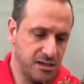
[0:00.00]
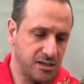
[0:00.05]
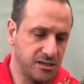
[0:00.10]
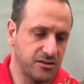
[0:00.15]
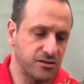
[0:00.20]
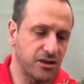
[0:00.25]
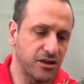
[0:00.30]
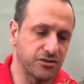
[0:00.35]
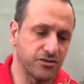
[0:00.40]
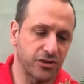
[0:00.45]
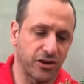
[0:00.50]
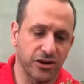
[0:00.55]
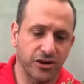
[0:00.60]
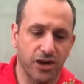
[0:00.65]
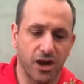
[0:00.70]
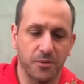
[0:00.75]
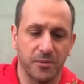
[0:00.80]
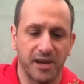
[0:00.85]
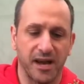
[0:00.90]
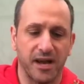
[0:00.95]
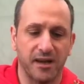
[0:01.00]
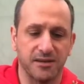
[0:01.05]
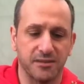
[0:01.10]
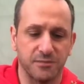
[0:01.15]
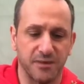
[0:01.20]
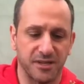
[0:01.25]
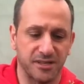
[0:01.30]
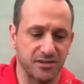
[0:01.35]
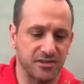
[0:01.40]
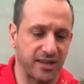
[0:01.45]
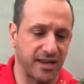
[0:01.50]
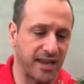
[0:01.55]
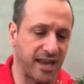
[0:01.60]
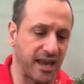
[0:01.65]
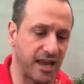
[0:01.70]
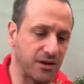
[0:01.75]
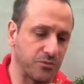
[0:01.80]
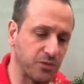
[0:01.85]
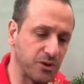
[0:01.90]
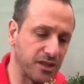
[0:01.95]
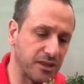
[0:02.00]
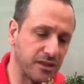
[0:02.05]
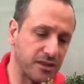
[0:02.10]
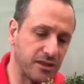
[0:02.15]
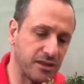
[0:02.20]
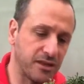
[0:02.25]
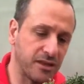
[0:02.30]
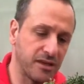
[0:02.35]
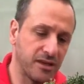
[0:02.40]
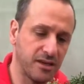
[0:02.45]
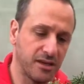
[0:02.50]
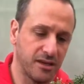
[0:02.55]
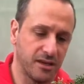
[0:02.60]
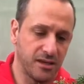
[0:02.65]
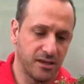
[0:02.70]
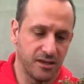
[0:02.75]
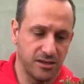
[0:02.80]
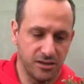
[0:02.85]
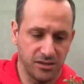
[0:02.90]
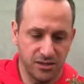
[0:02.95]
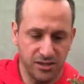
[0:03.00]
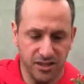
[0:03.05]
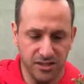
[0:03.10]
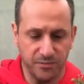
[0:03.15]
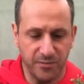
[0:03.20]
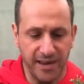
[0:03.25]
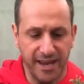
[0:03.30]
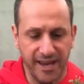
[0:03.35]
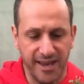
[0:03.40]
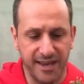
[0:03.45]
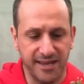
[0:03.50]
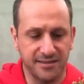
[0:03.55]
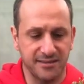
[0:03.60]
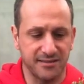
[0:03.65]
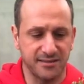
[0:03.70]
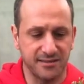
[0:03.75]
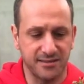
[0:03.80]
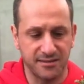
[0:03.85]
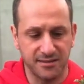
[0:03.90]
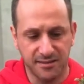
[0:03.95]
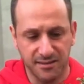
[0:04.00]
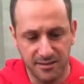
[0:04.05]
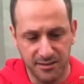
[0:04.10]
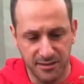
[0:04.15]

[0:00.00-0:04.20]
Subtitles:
I try and comb it out as much as I can with just my hands.